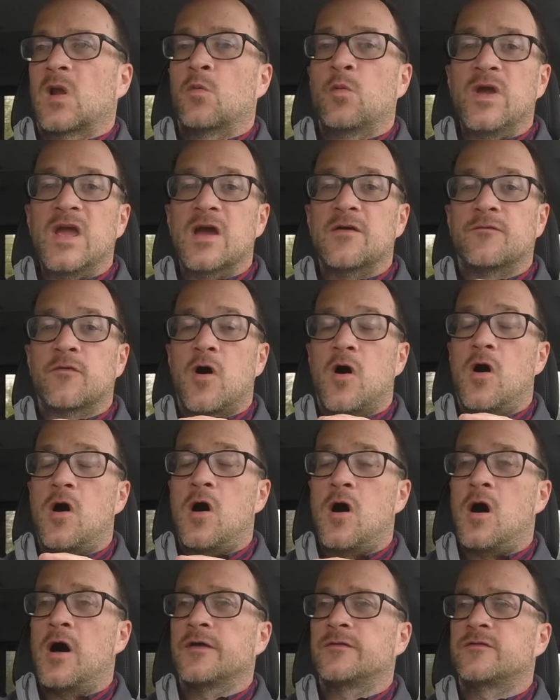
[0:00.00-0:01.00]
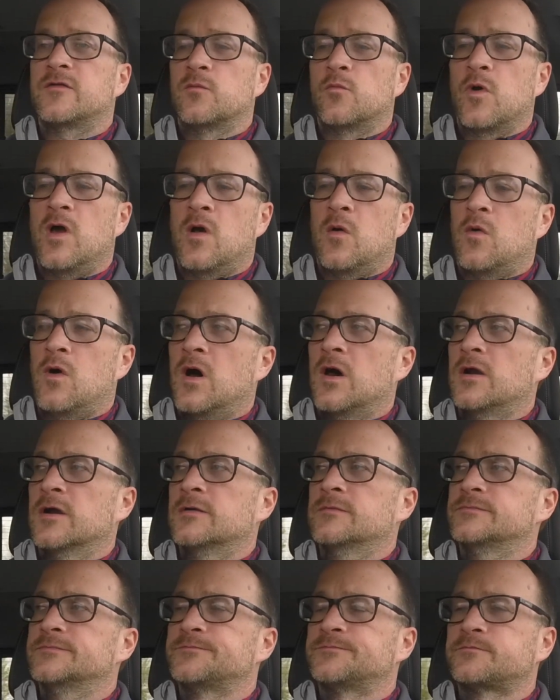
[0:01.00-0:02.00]
we have awesome well
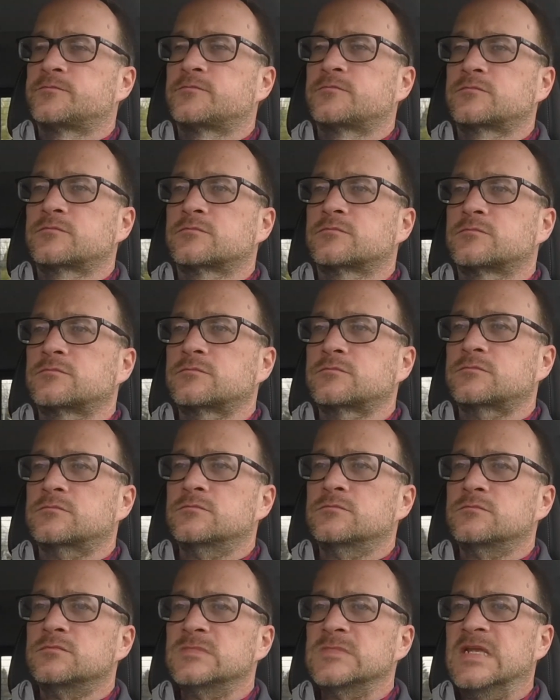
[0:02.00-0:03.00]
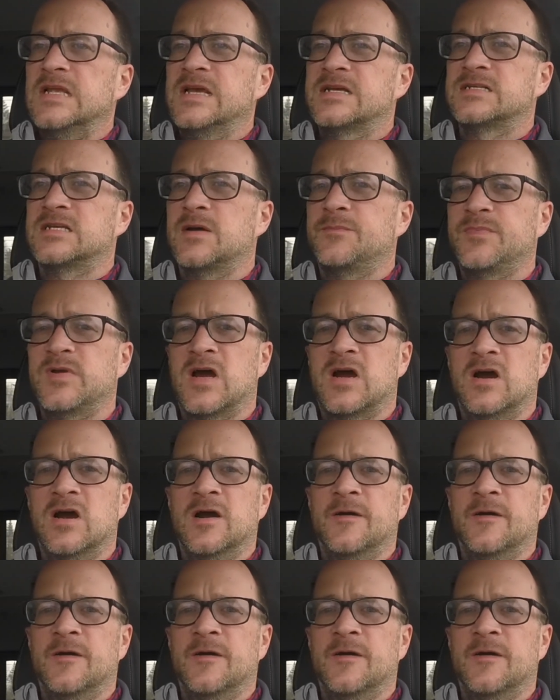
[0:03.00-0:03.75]
water. Except it's